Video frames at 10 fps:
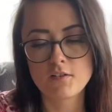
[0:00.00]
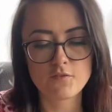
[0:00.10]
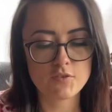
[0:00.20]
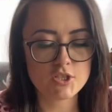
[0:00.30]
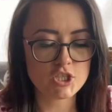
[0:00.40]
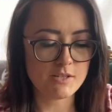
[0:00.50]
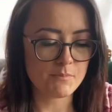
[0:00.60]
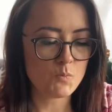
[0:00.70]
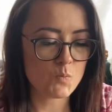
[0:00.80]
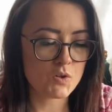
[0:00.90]
for the Sheep
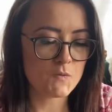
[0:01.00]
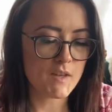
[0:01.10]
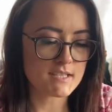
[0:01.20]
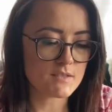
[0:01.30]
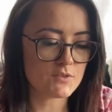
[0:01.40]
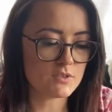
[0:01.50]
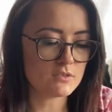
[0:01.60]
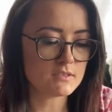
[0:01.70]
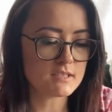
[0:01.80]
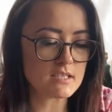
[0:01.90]
and Wool
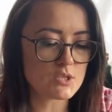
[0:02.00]
Festival. It's